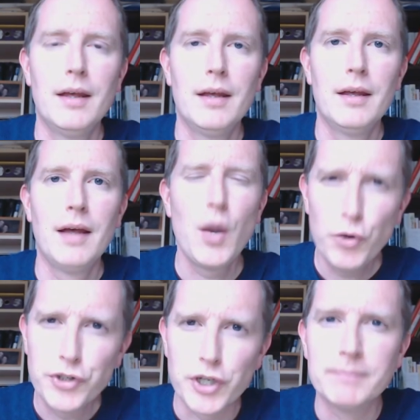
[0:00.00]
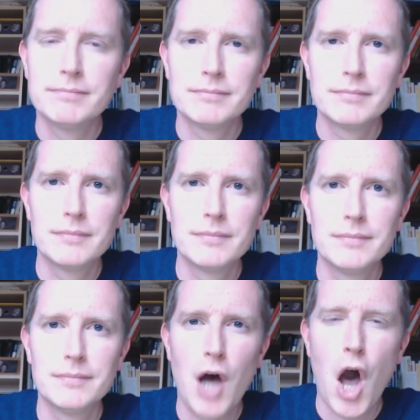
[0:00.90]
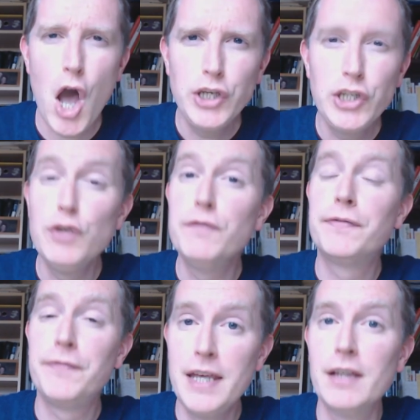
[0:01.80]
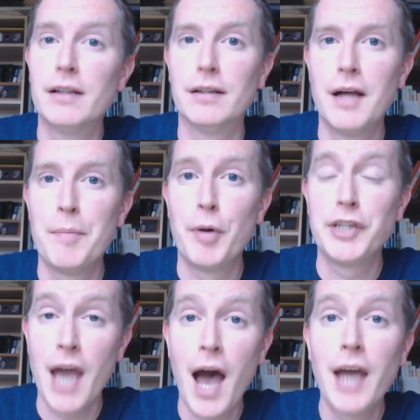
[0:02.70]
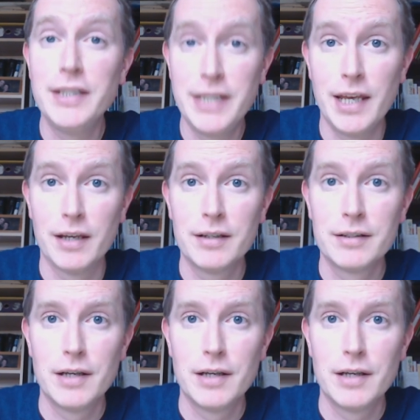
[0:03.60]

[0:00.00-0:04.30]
I wonder, how do you feel about the idea